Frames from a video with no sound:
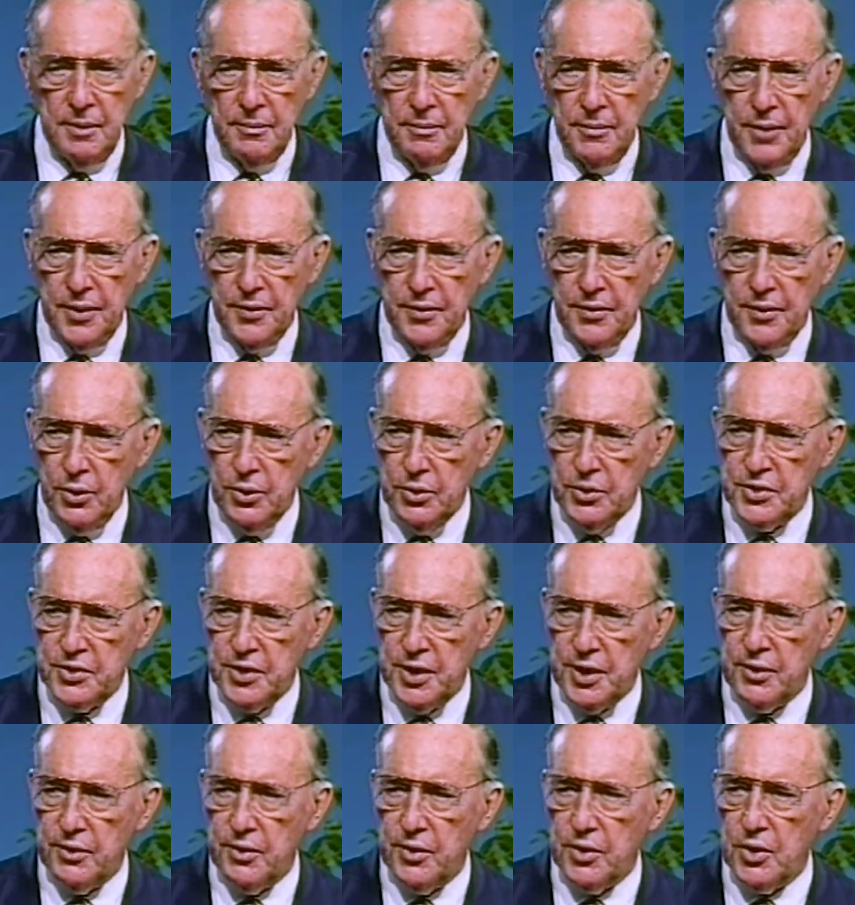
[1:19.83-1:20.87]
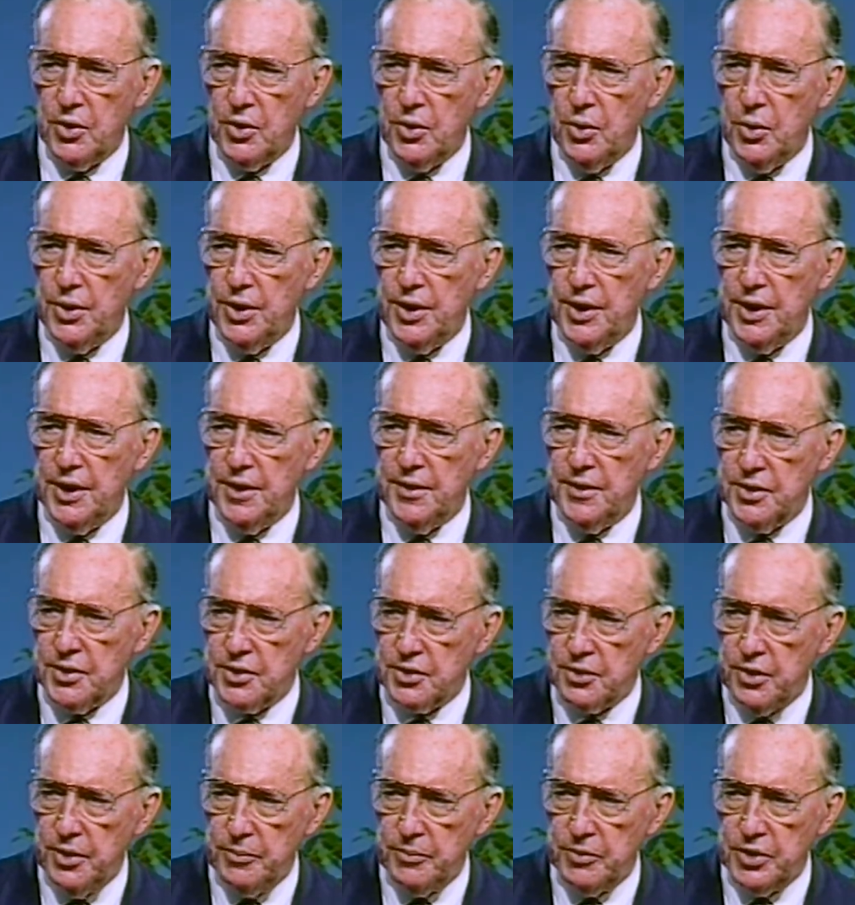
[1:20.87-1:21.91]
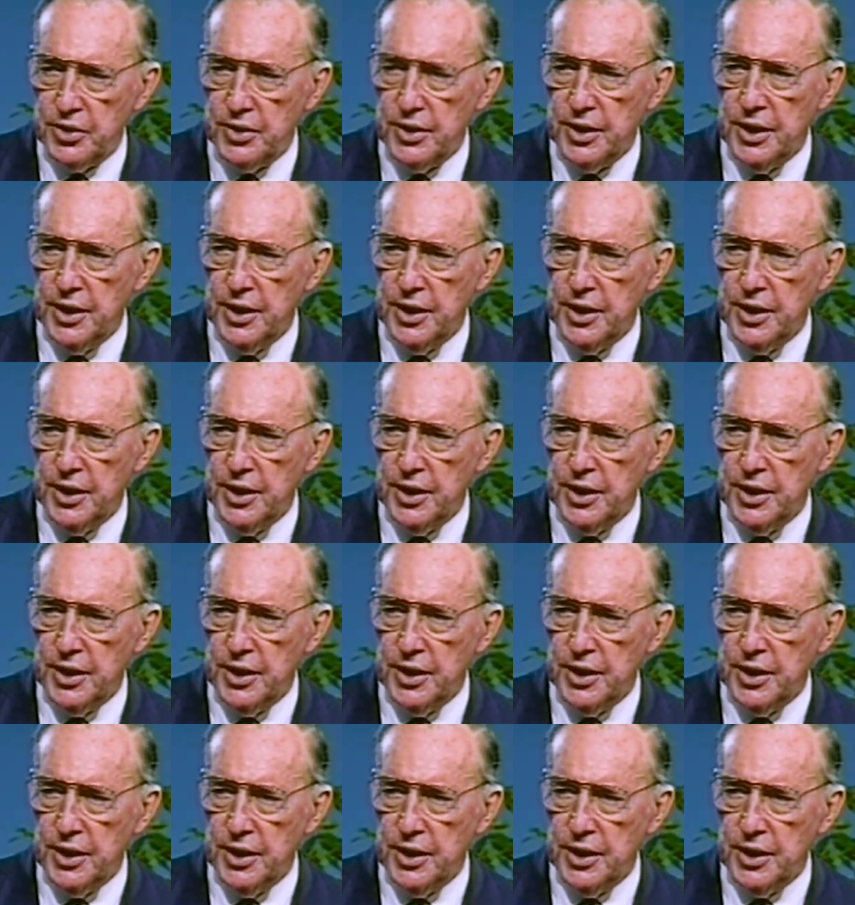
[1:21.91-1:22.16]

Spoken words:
but those that are recorded in the scripture,